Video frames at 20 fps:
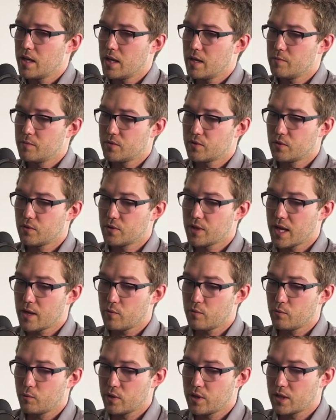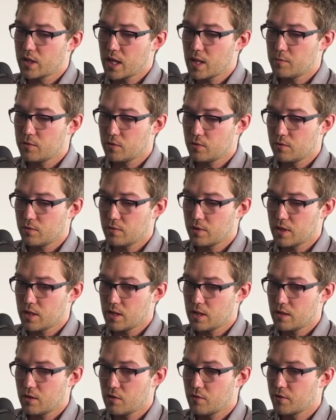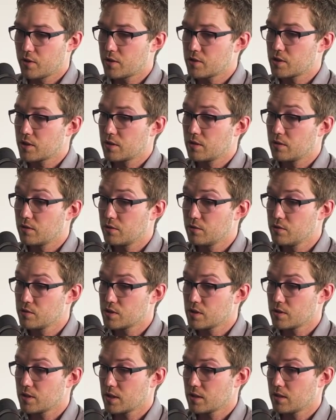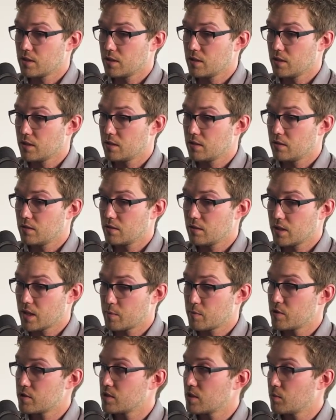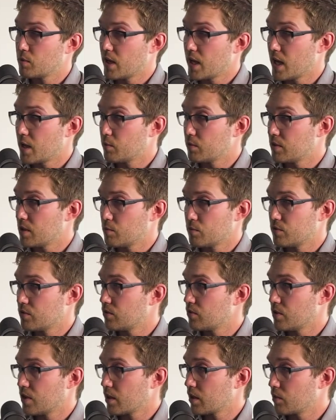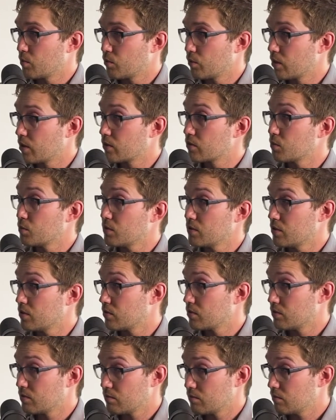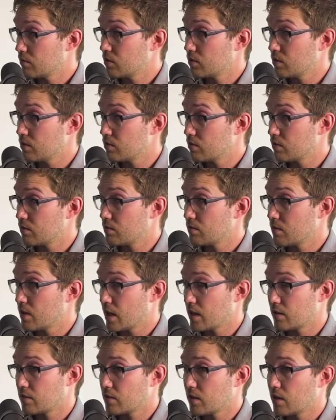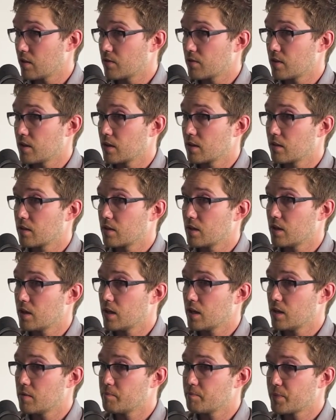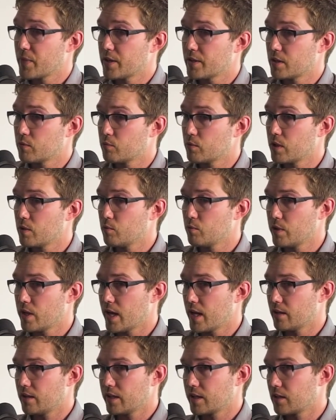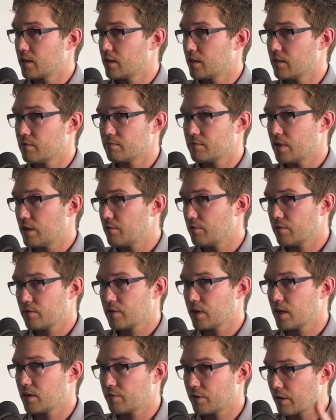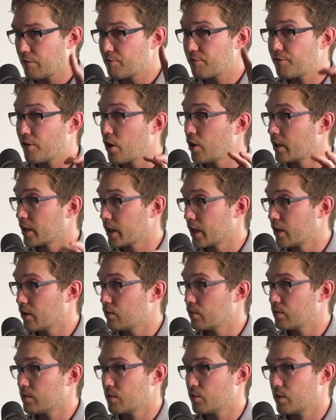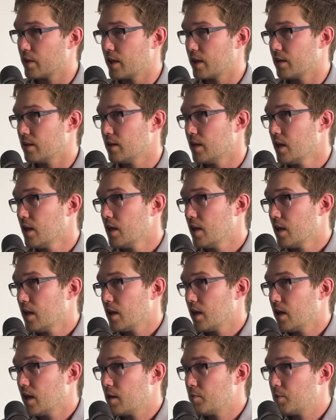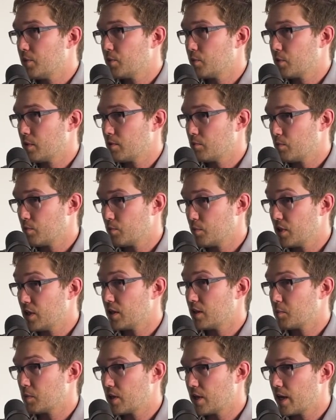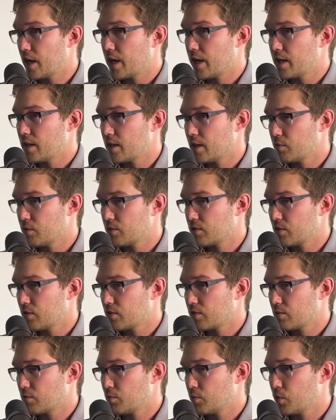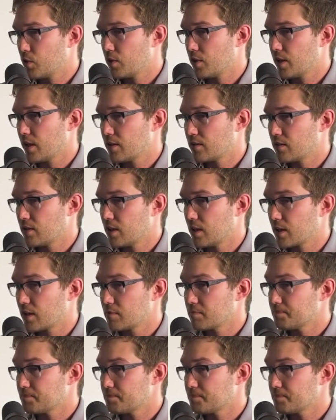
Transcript: So that we came to a overarching conclusion that the collaboration that we had with them was just not going to work. So we just ceased that entire thing. And then we had like a kind of like a falling out in a way between me and the PI that was just more or less like,